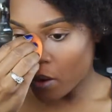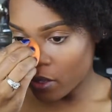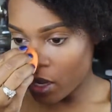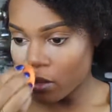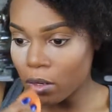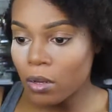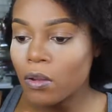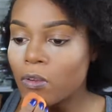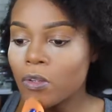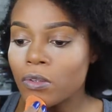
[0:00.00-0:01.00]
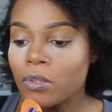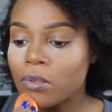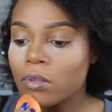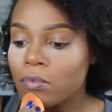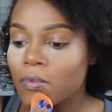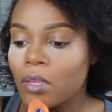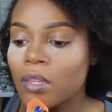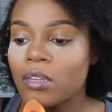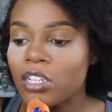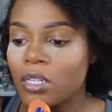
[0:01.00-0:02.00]
down the nose, and
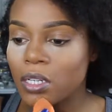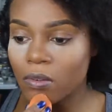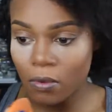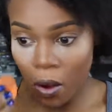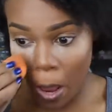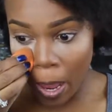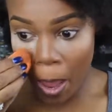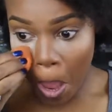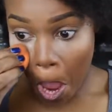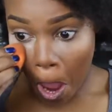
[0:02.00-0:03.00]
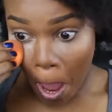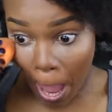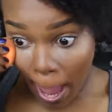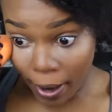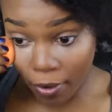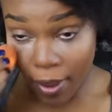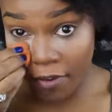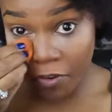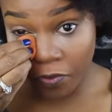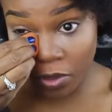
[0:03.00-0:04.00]
the chin. I don't
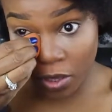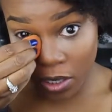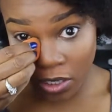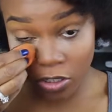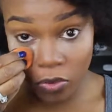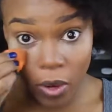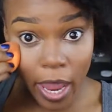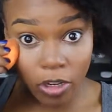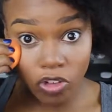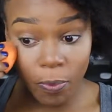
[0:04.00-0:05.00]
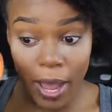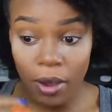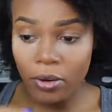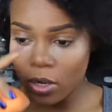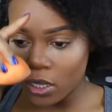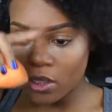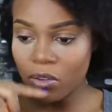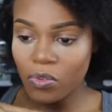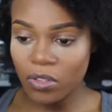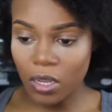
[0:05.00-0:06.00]
ever feel the need to do extra powder in
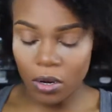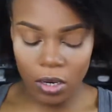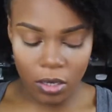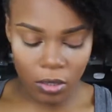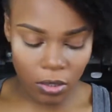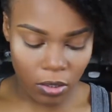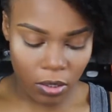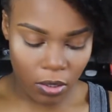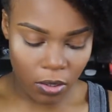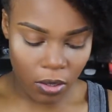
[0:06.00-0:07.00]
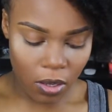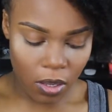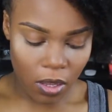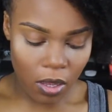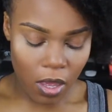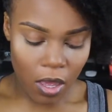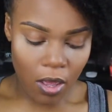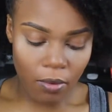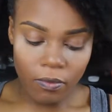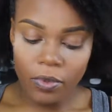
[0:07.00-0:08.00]
those areas.
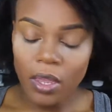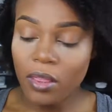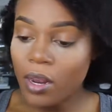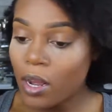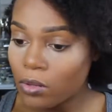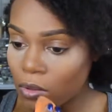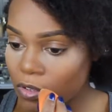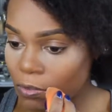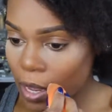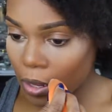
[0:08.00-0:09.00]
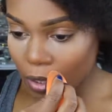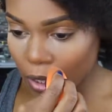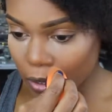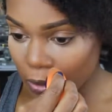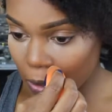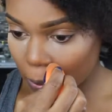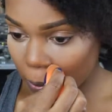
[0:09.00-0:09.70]
And then I'll do the smile lines,